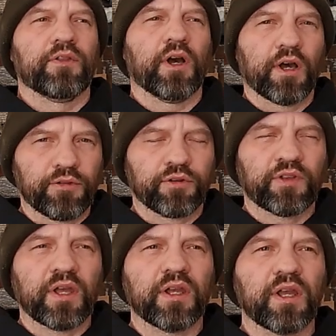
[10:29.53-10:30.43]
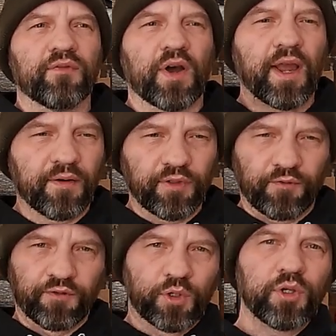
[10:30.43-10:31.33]
The other thing, if I have the
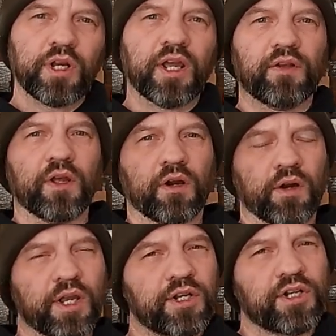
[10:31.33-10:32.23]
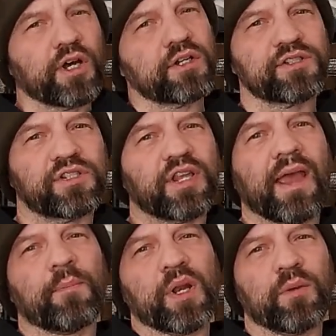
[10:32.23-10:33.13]
fluid in there, it does
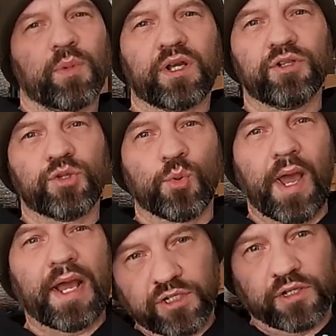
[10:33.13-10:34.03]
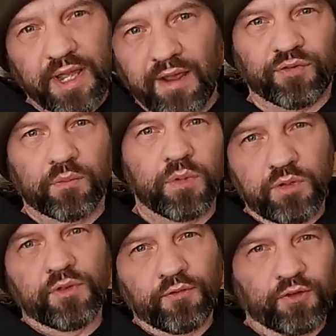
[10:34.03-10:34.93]
dampening because you actually have to
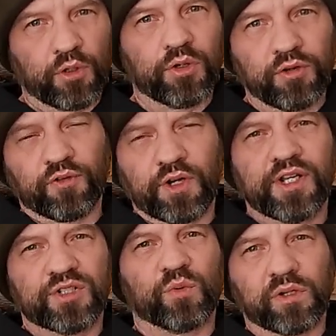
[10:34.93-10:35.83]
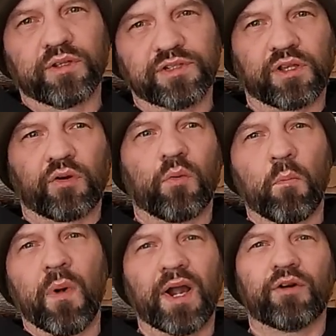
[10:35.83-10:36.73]
move the fluid for each one of those little
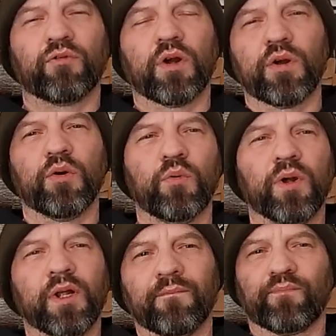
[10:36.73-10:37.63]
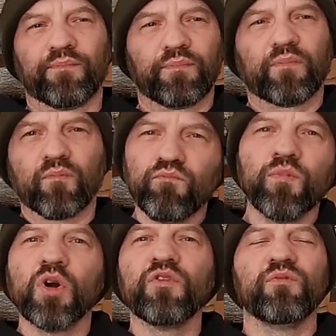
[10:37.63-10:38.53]
micro
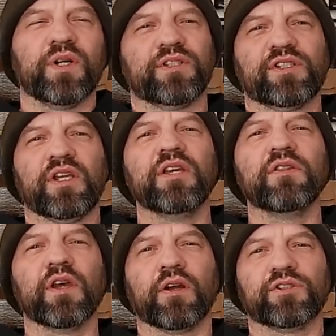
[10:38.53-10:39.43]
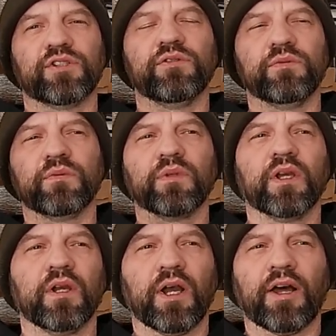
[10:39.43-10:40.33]
movements in there. So you,
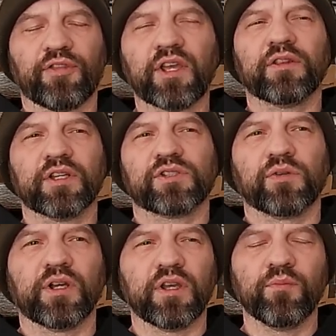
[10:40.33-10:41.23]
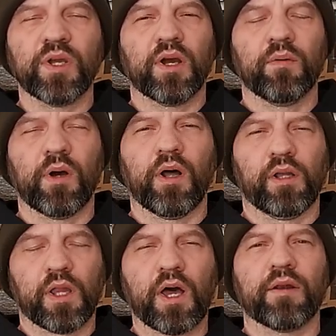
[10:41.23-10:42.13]
I think that's going to give me a, a
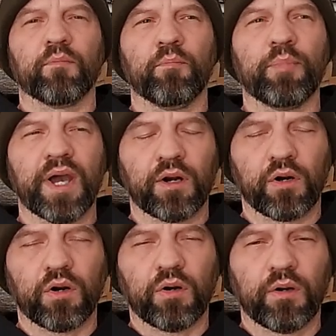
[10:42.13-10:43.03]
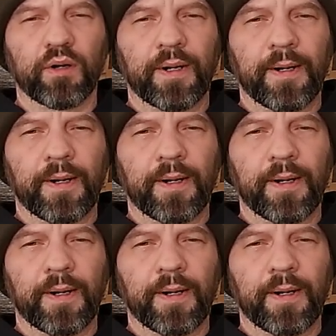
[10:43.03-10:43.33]
lot better